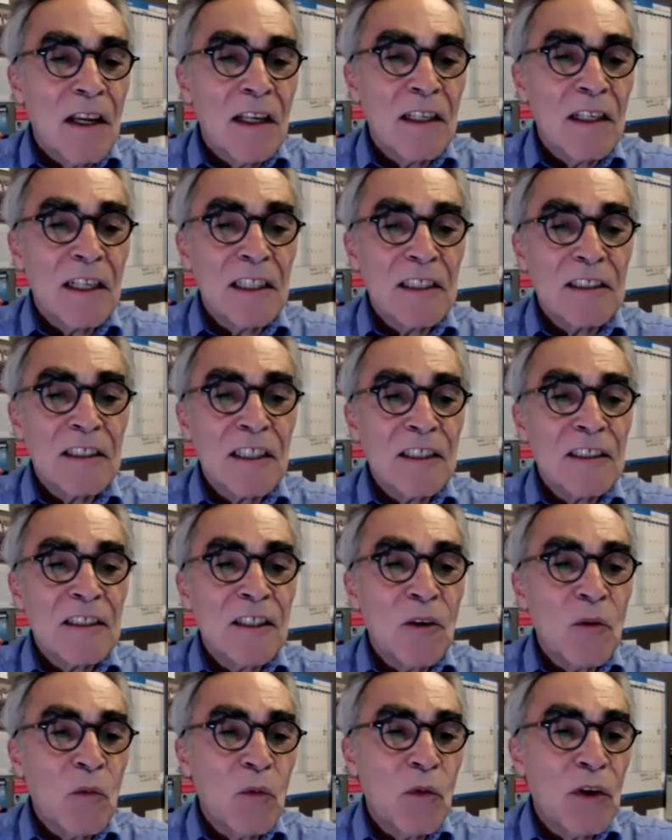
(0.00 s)

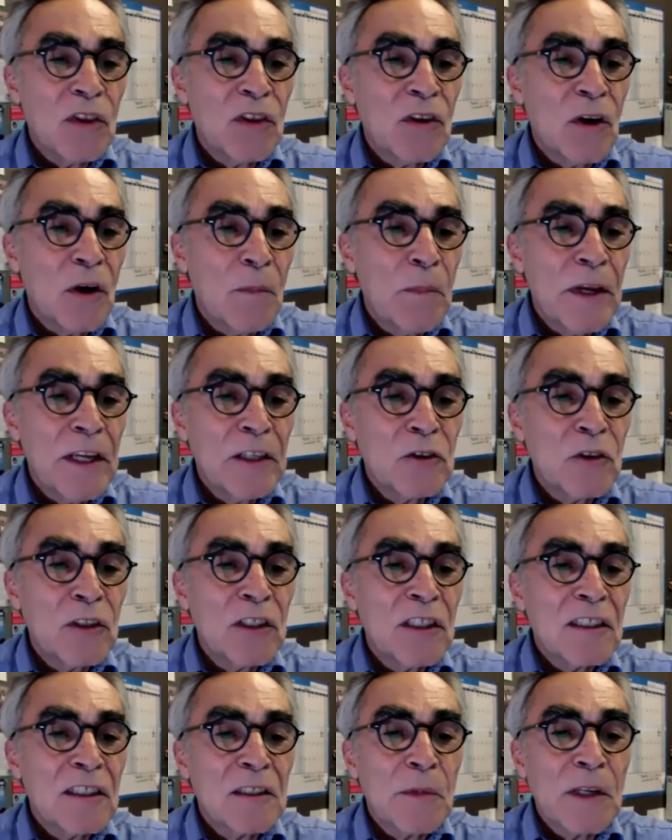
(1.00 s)
conjunction with our
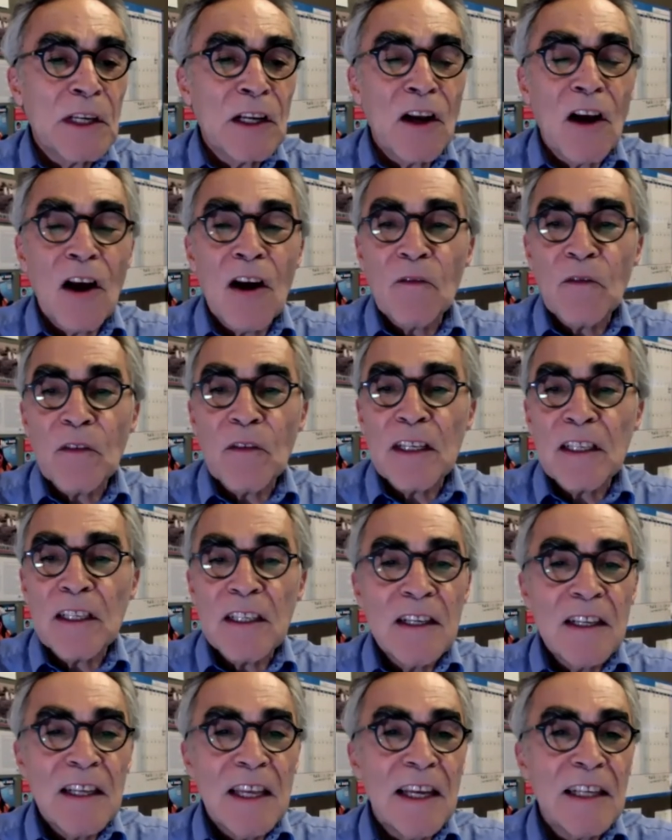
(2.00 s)
Patriotism in Conflict
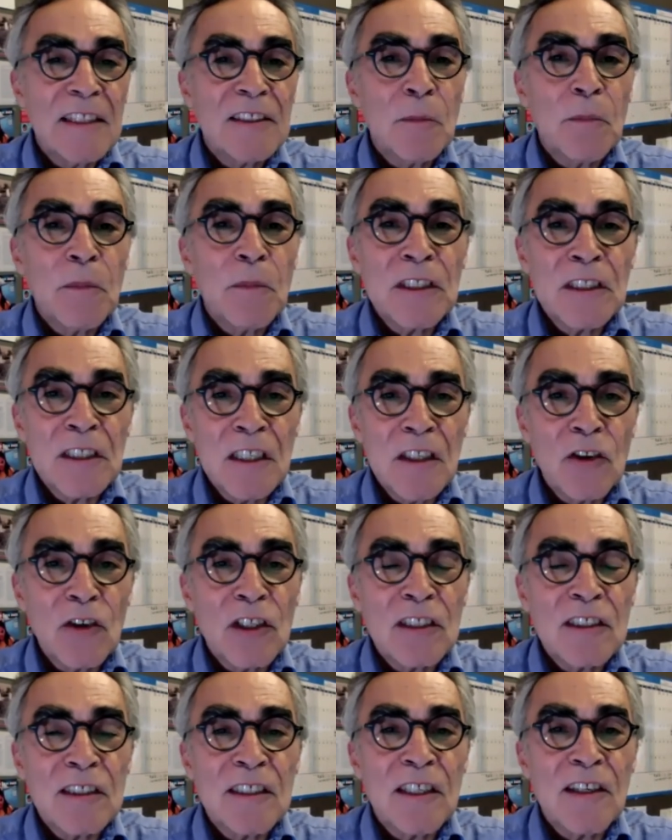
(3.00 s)
exhibition. You
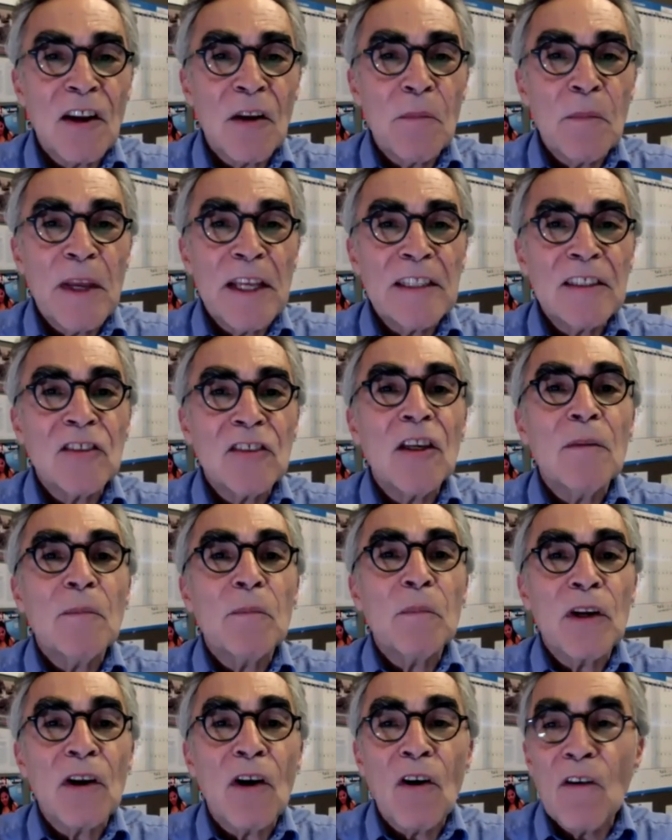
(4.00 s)
could see it on Main Street,
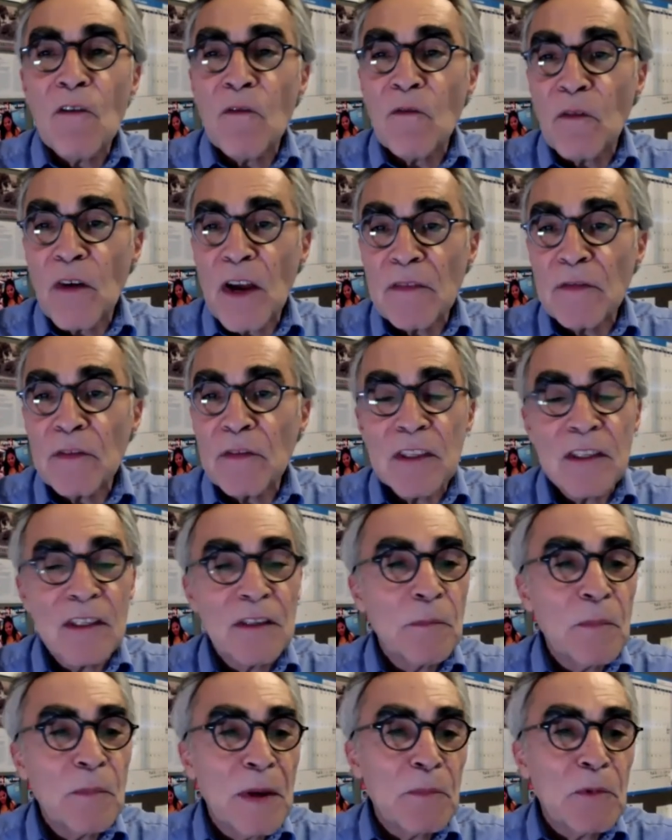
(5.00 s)
but all 5 of
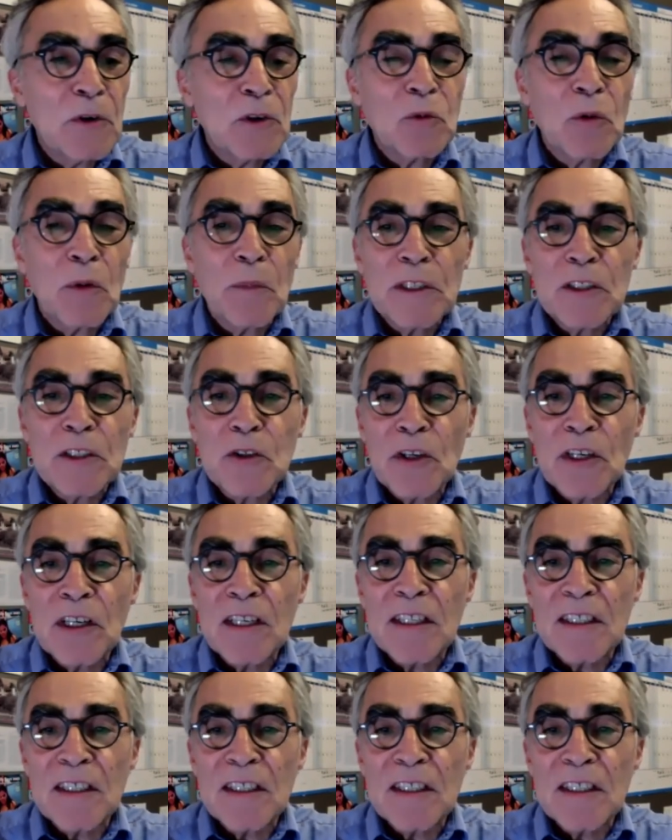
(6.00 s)
the members will be joining